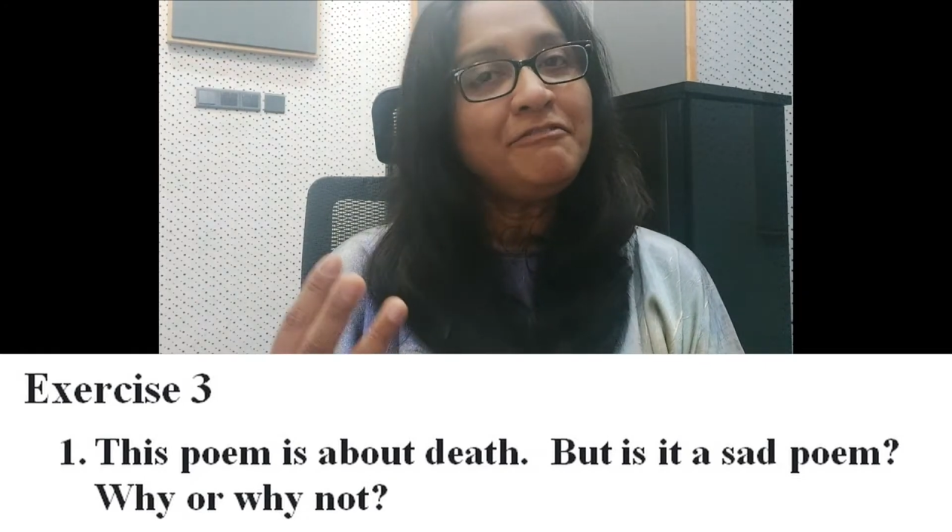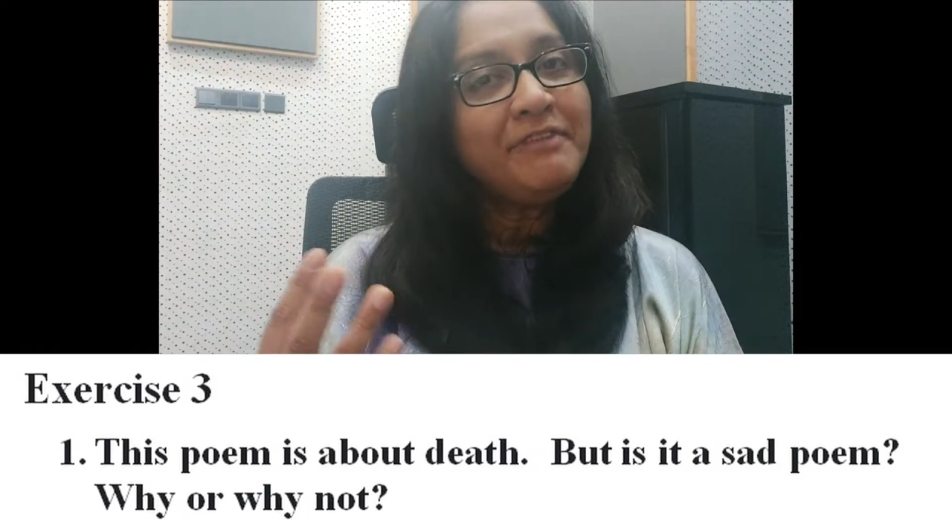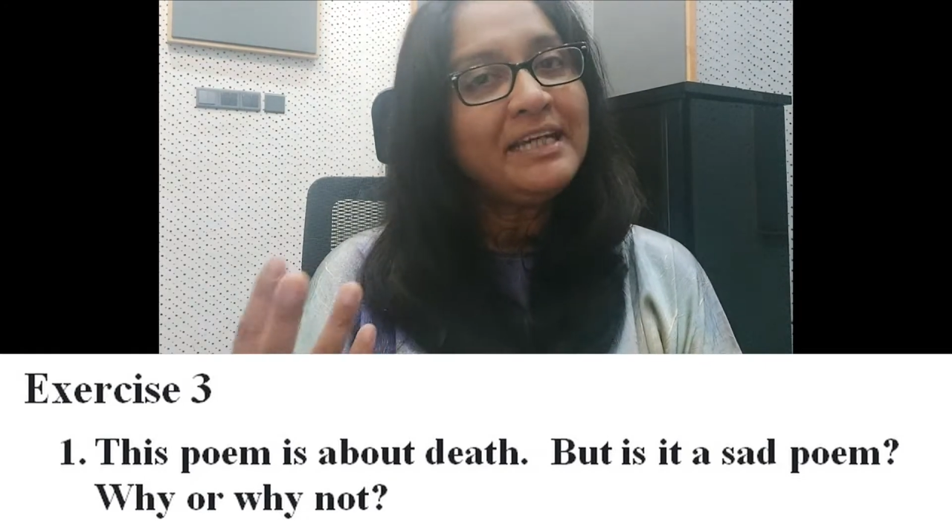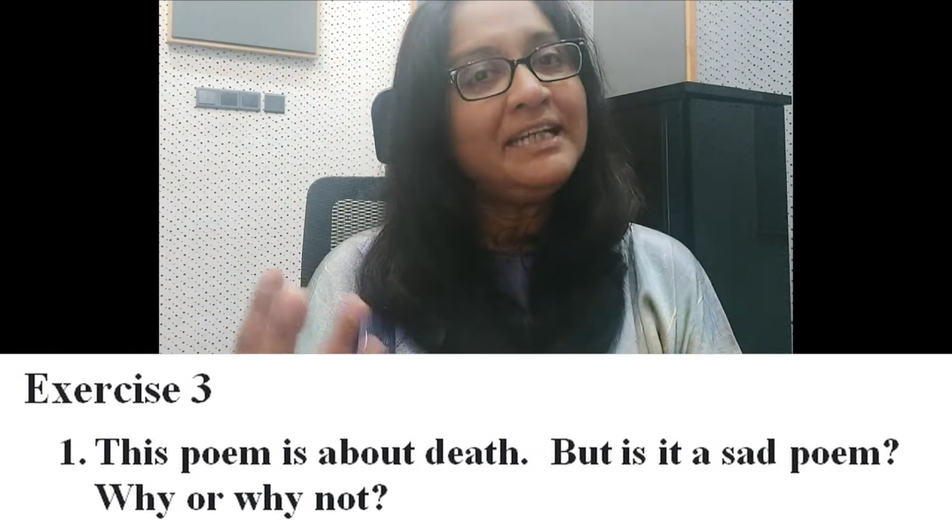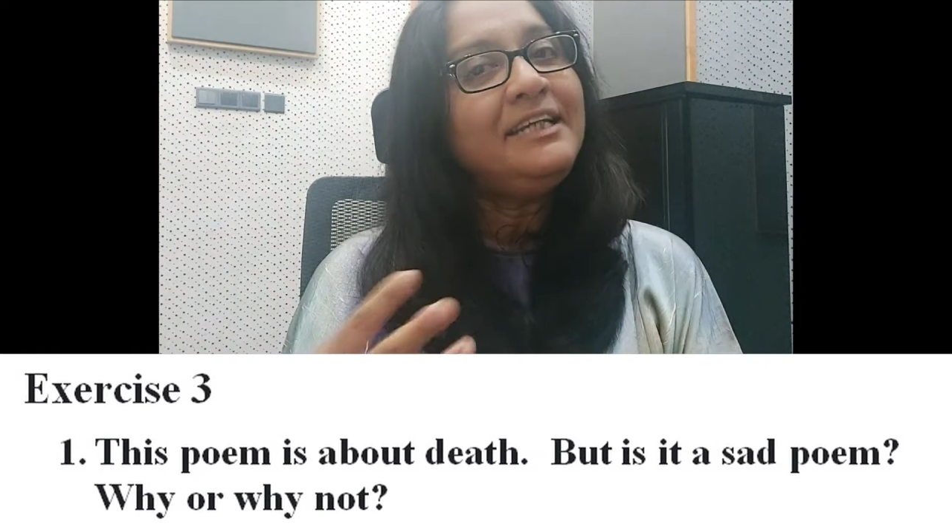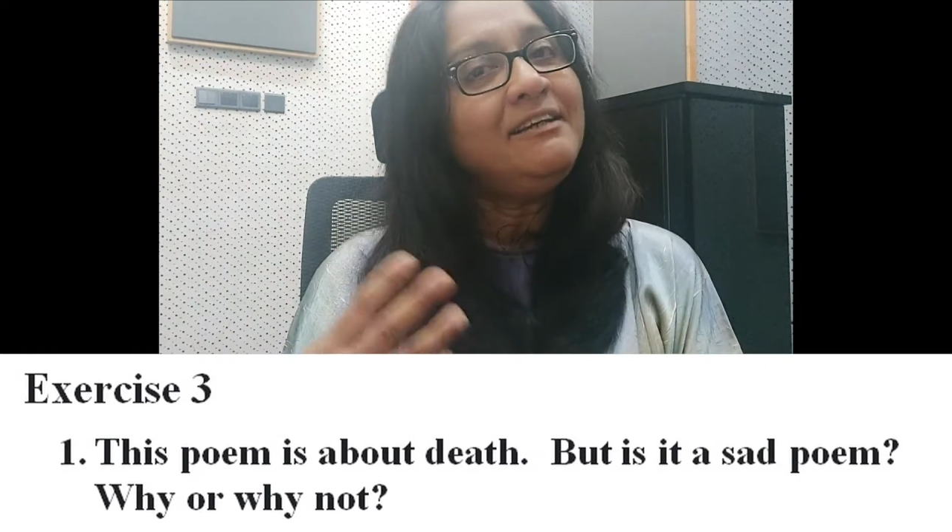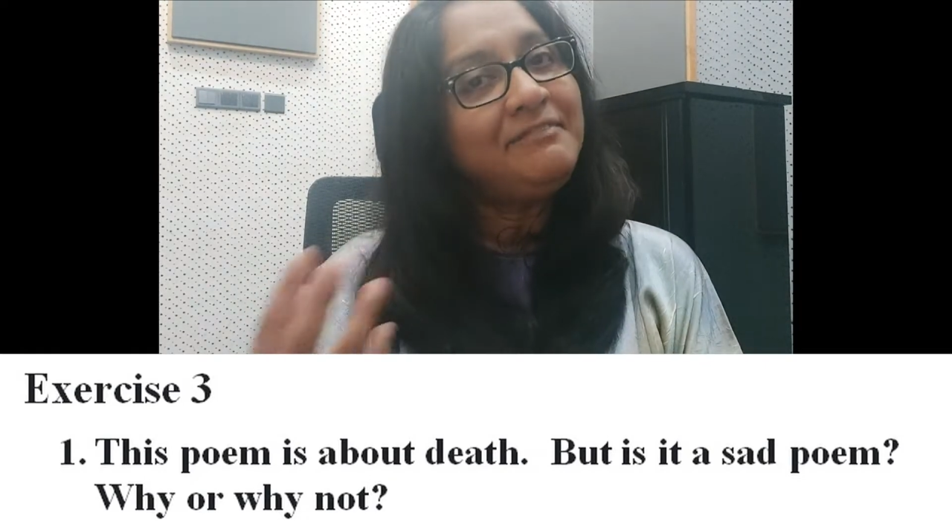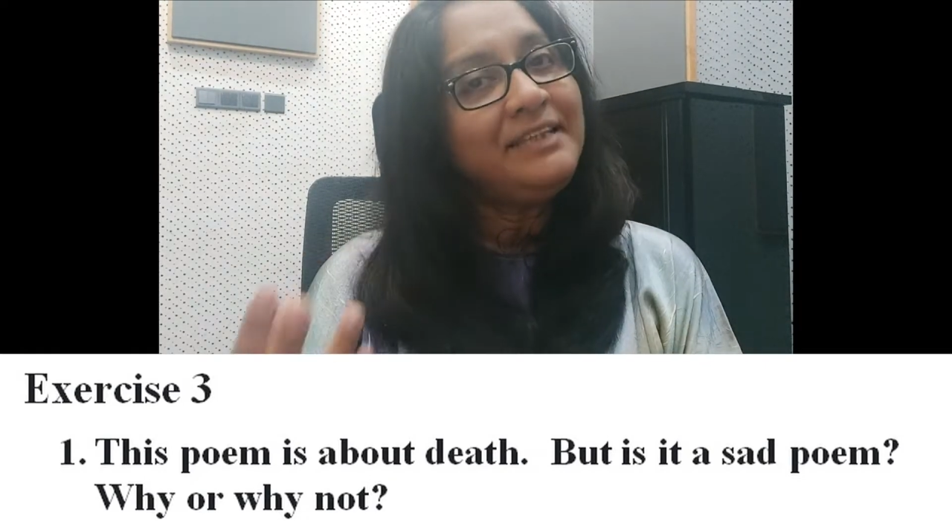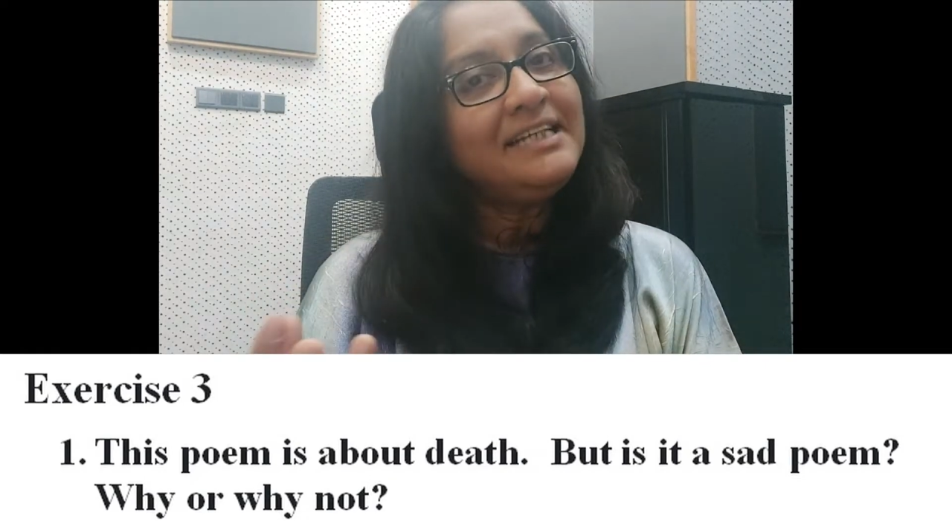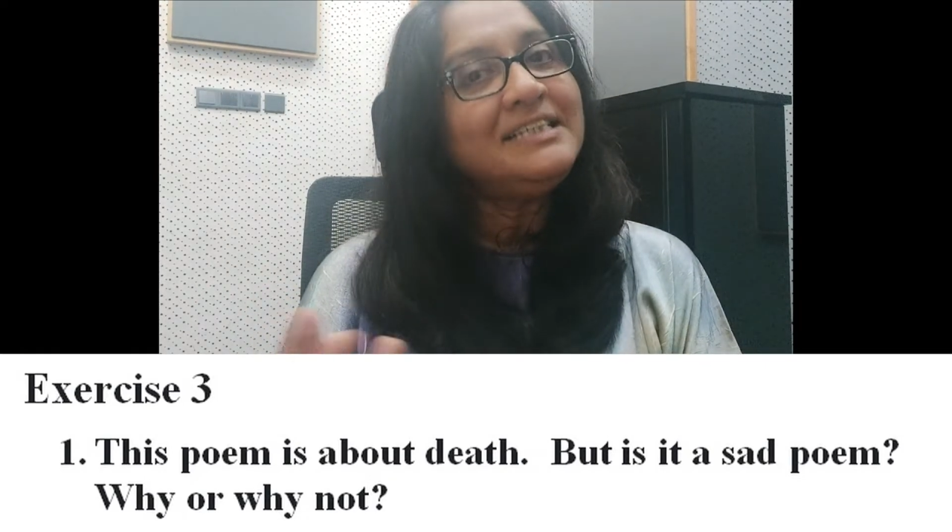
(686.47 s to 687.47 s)
figurative
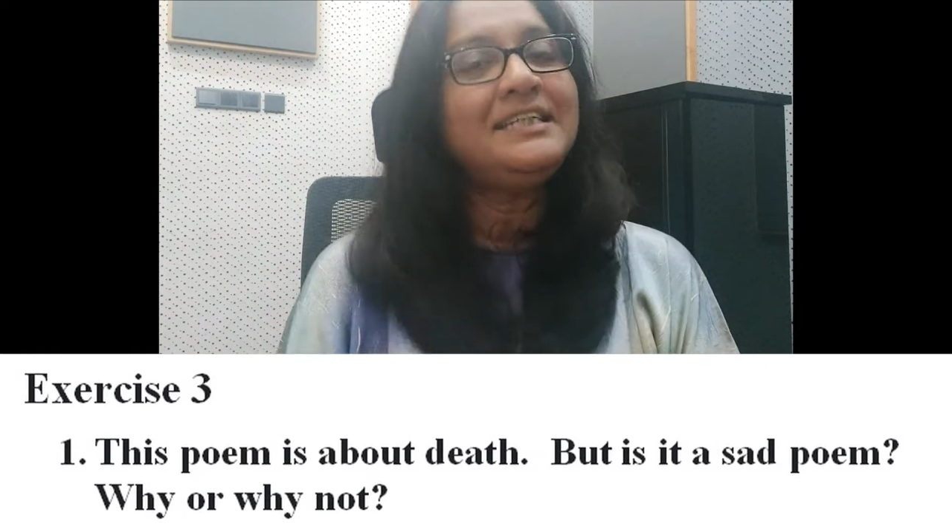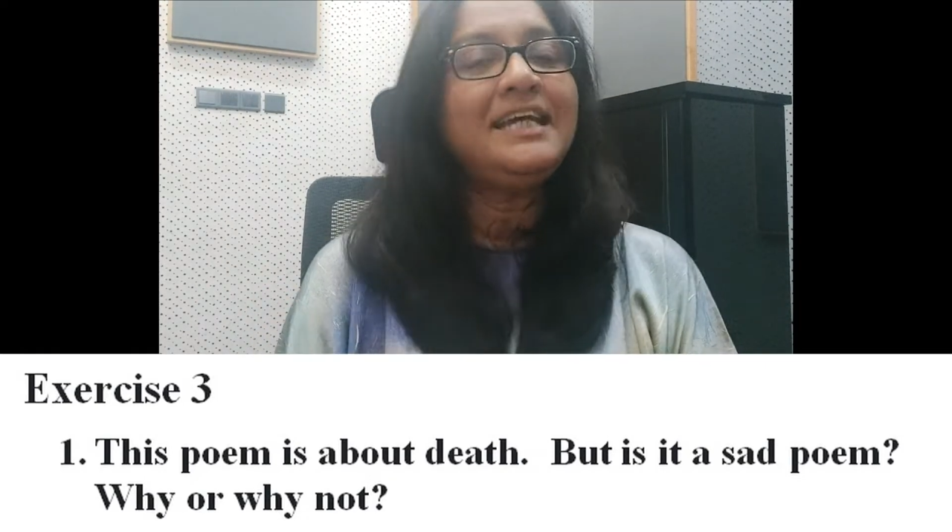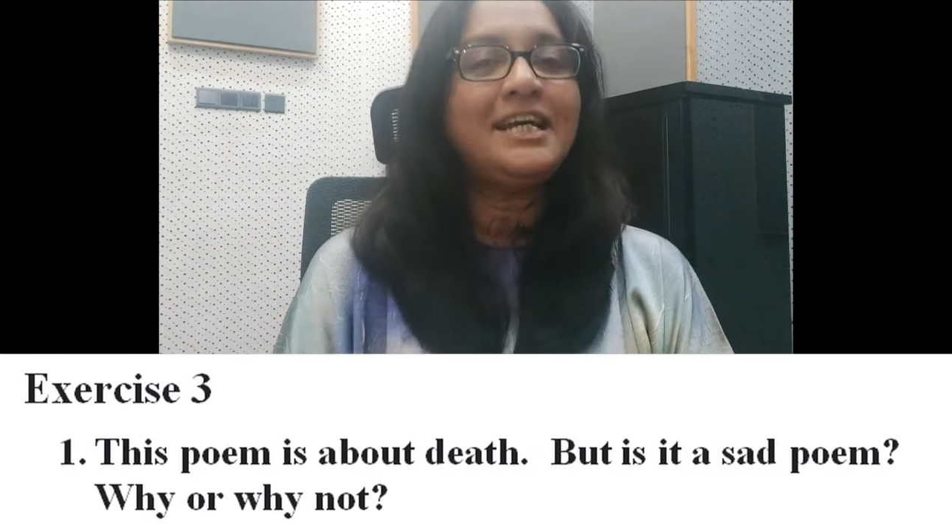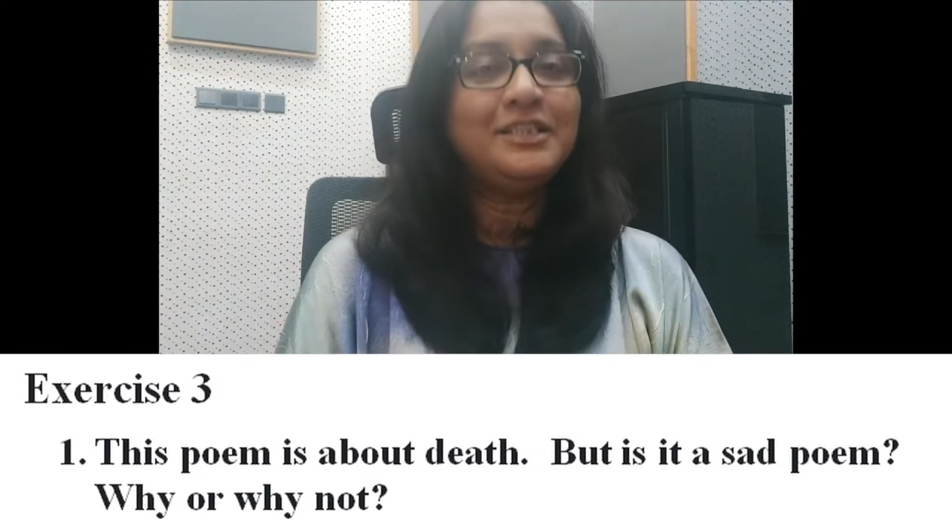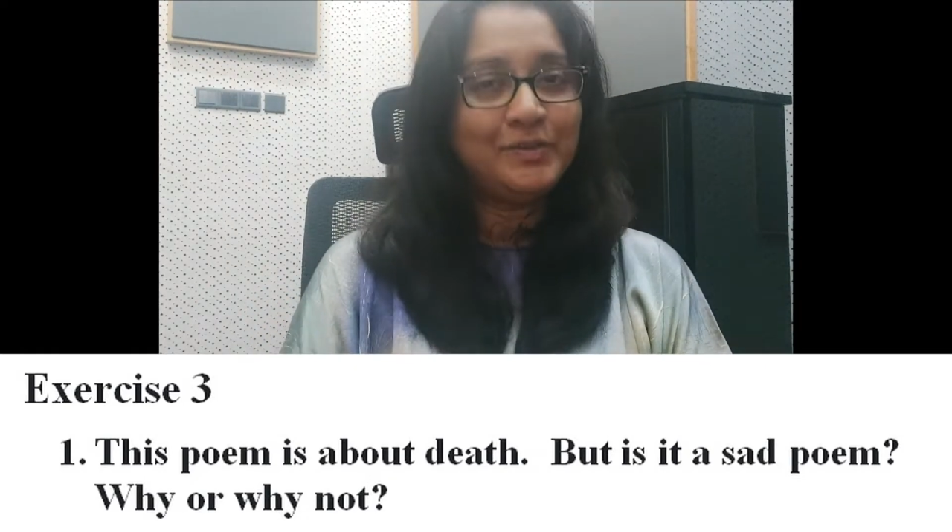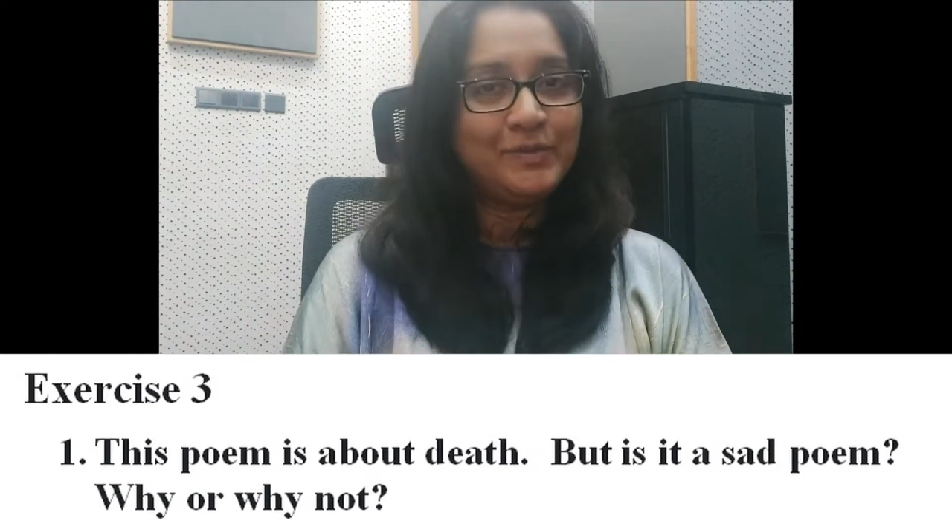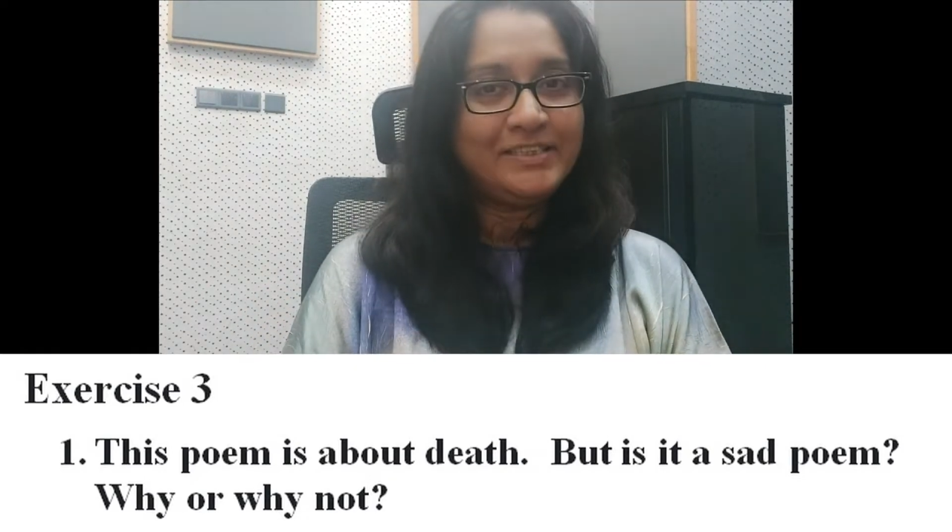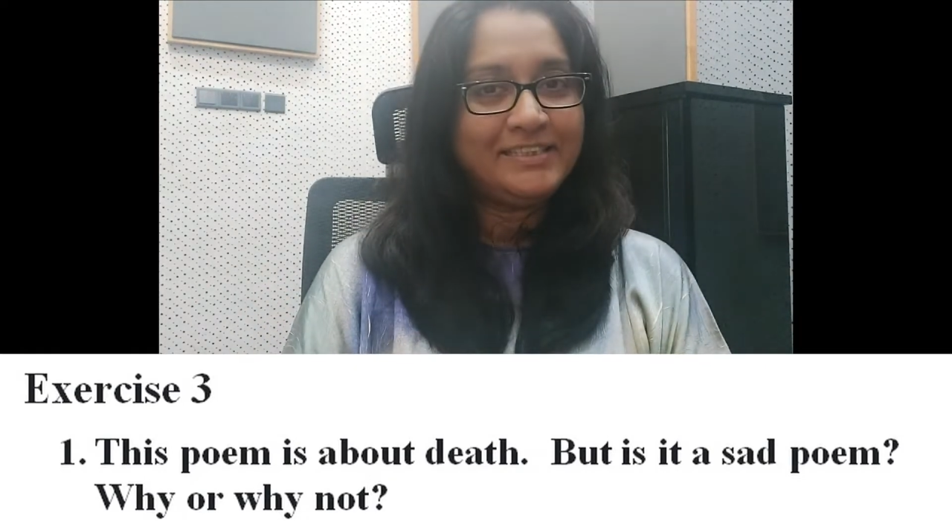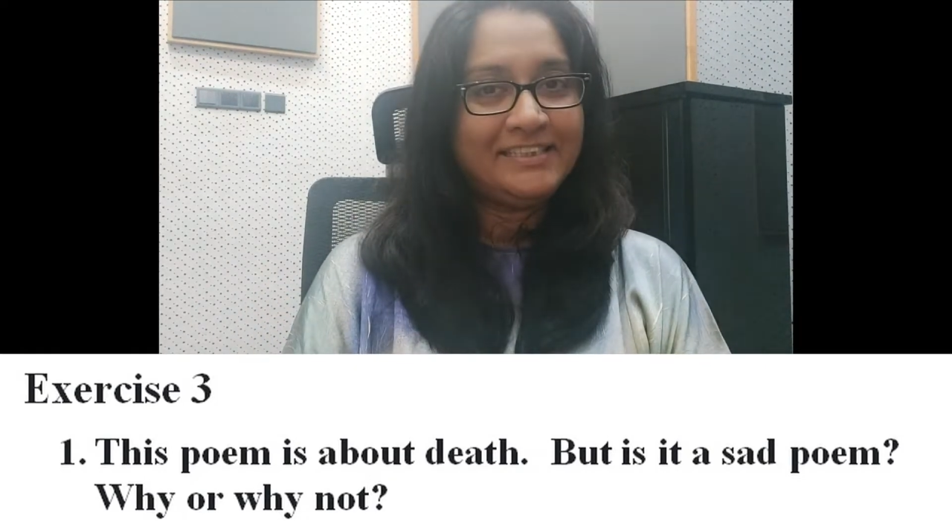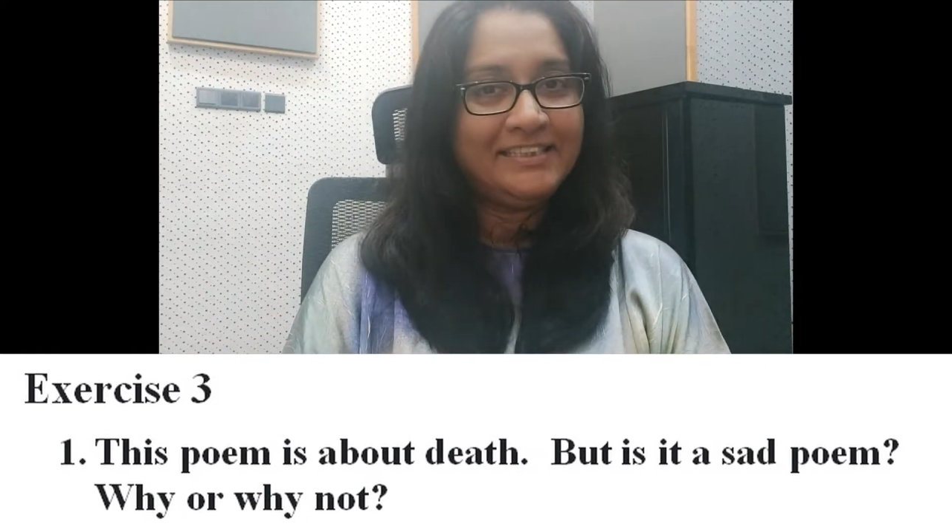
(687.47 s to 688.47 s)
things she has used.